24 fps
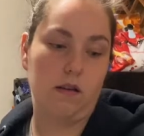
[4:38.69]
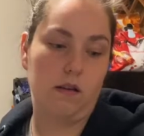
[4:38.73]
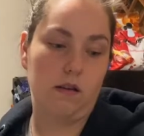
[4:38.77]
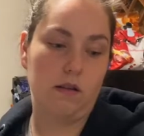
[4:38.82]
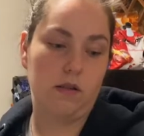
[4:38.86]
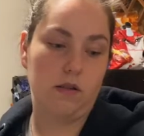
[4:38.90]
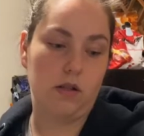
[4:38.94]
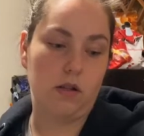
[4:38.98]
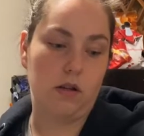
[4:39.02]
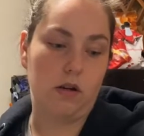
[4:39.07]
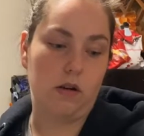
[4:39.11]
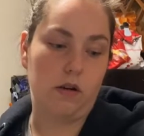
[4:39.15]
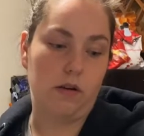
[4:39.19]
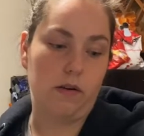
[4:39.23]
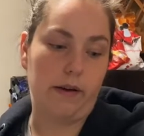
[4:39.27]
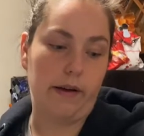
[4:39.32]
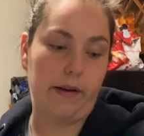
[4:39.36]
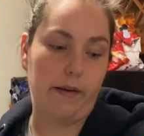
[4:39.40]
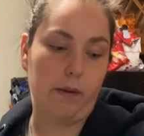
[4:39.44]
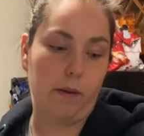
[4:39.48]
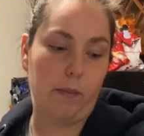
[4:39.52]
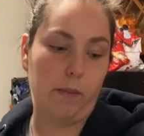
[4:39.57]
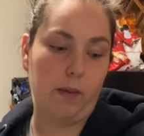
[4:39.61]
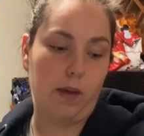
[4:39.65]
So I
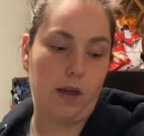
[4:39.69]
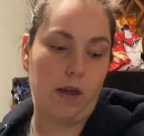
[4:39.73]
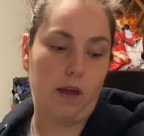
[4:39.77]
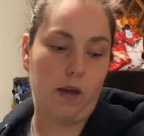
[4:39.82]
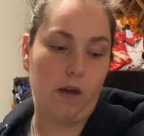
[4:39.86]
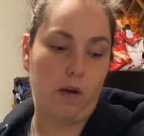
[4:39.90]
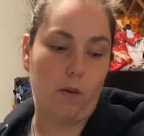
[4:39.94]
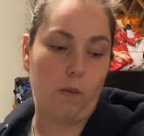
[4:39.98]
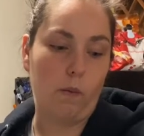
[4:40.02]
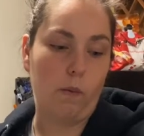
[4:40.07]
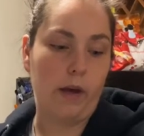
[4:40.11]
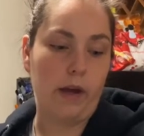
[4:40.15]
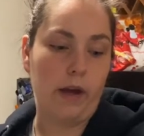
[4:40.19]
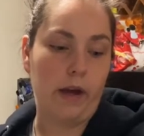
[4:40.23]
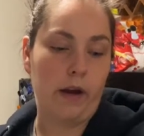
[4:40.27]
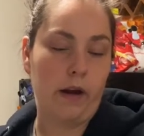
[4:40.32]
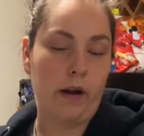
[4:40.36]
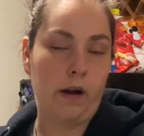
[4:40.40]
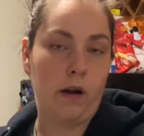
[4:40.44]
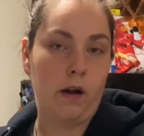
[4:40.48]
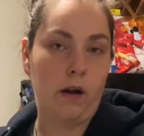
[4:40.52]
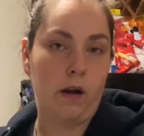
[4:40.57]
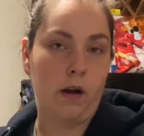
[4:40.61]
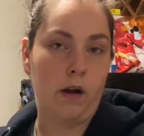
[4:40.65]
would be
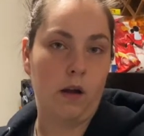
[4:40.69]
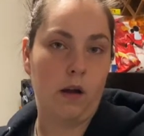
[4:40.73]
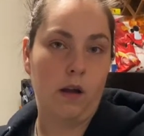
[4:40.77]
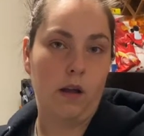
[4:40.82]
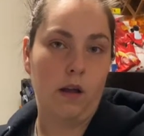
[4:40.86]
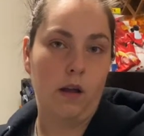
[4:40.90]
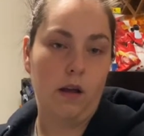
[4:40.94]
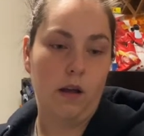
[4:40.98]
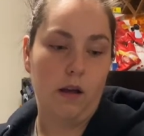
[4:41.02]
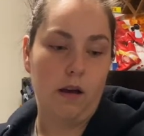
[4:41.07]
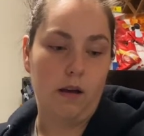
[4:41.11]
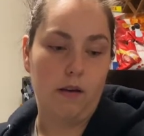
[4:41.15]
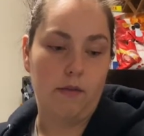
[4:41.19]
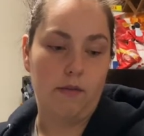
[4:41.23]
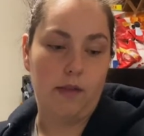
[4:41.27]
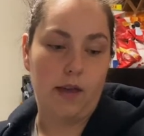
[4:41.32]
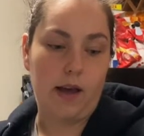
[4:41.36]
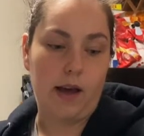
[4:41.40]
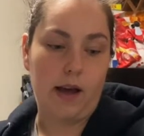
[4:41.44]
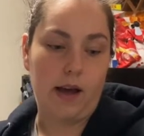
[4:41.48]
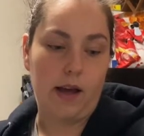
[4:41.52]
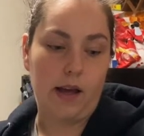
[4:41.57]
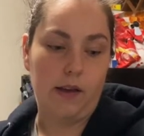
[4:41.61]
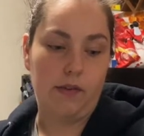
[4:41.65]
aware of
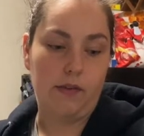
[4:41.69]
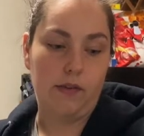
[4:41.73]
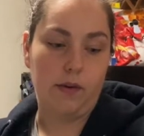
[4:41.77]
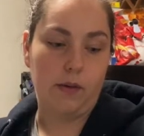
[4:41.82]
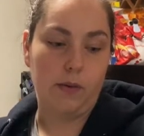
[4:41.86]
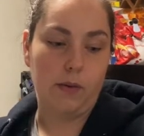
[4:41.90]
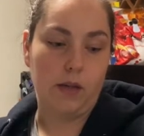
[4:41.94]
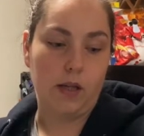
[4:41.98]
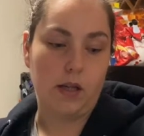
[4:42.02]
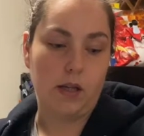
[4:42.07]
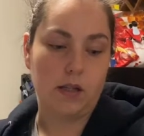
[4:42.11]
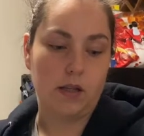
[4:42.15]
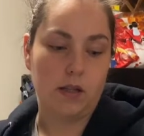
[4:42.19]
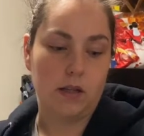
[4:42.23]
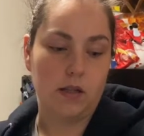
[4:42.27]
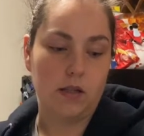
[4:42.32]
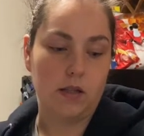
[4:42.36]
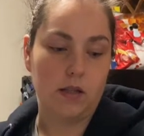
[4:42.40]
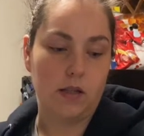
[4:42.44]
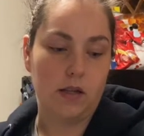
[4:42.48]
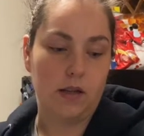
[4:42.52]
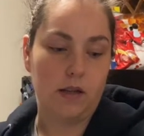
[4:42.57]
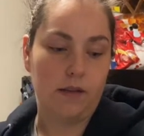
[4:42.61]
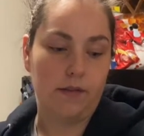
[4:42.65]
that if you're really
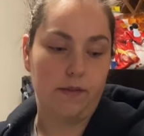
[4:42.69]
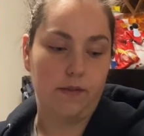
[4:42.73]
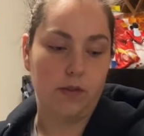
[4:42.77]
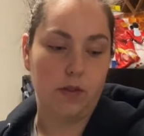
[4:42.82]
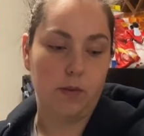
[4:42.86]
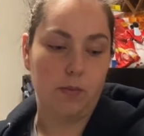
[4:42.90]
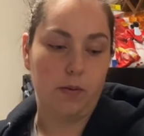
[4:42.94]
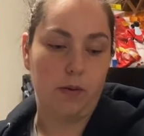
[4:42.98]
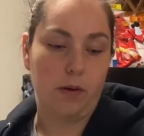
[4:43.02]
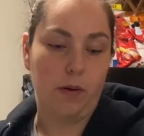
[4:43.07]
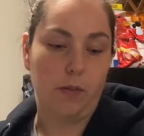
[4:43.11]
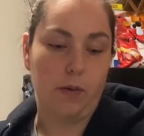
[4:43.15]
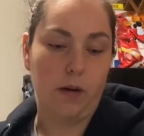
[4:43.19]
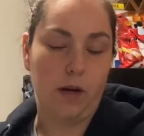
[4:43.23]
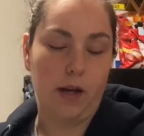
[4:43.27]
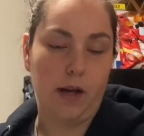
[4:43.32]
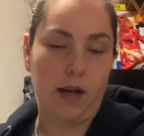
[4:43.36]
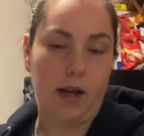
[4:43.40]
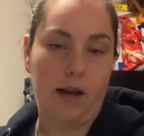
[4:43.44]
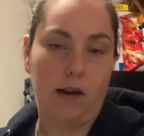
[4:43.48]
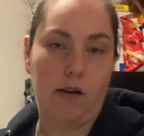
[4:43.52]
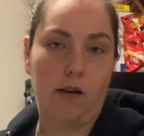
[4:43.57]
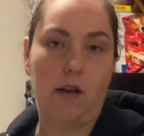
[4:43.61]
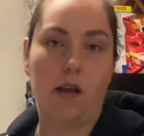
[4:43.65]
sensitive to
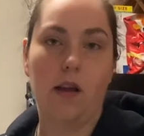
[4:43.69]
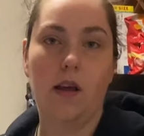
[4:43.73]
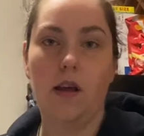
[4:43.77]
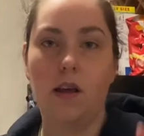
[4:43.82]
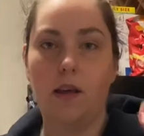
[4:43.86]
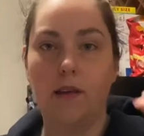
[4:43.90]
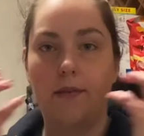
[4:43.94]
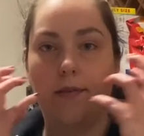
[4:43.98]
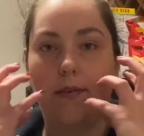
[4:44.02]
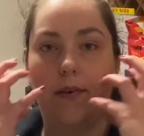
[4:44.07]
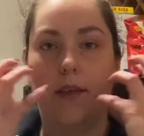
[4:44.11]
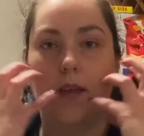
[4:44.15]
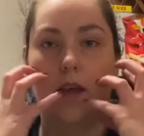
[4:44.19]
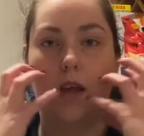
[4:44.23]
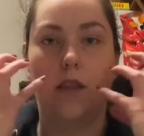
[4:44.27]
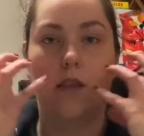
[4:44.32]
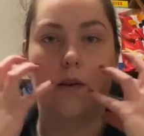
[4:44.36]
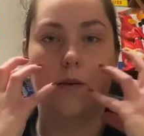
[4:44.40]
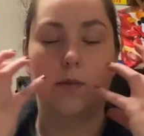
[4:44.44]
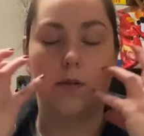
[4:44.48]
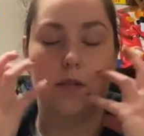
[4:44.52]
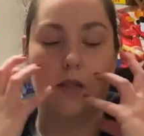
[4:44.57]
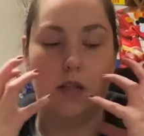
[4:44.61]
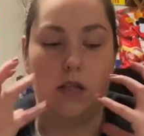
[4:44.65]
pre-workout. Felt like
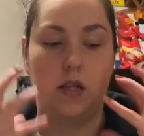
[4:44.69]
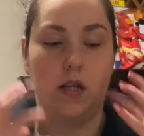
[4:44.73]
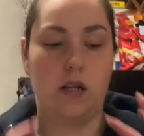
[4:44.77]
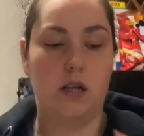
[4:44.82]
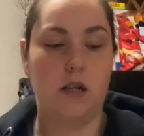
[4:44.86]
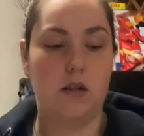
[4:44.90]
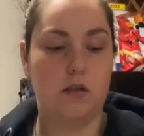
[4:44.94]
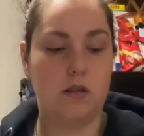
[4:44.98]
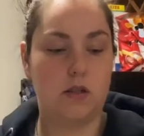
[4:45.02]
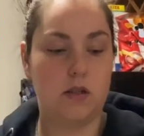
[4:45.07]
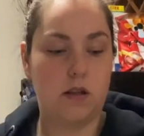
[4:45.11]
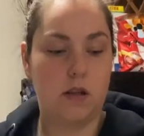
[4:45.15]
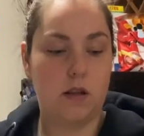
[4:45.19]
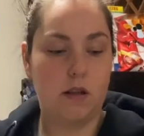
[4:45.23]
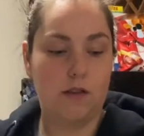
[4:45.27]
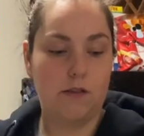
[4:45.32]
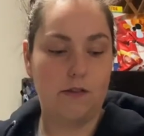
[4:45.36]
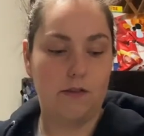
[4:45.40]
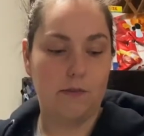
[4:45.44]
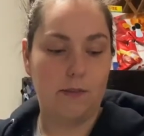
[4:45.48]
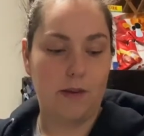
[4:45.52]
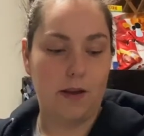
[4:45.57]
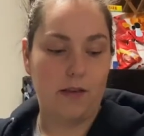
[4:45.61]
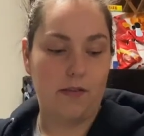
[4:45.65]
there was needles all
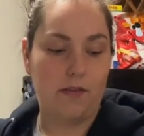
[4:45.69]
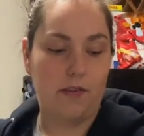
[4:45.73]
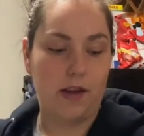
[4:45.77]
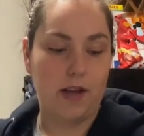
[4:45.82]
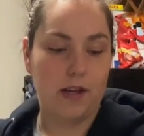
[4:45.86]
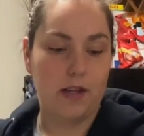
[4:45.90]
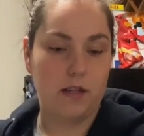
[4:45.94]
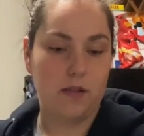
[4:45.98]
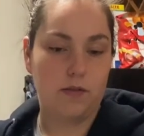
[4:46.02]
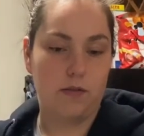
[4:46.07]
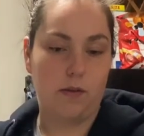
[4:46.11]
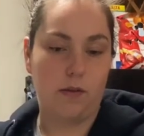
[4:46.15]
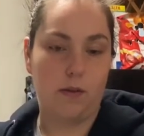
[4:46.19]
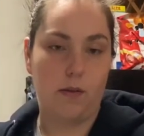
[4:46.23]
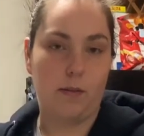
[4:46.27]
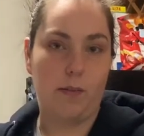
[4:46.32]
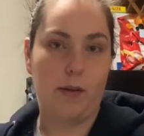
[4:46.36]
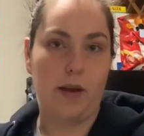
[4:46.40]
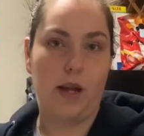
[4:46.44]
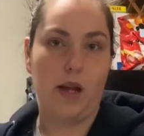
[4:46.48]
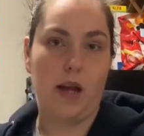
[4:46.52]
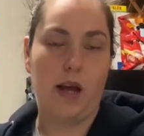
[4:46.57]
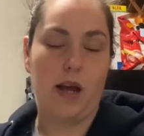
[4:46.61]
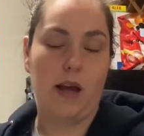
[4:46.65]
over my face from the
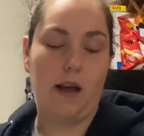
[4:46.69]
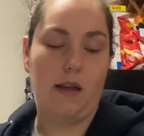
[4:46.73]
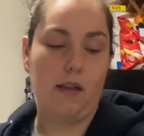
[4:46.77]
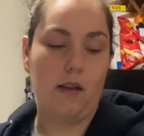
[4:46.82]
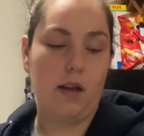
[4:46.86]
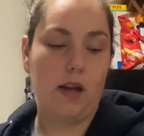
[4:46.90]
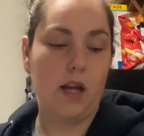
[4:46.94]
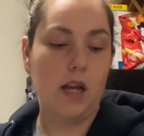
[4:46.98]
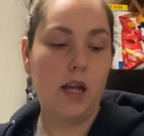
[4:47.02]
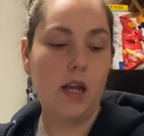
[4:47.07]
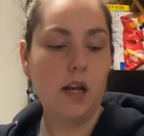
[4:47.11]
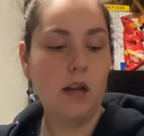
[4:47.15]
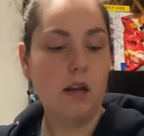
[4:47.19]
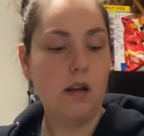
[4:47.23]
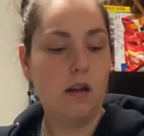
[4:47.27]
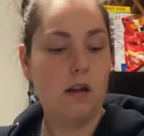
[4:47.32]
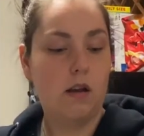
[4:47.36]
beta alanine.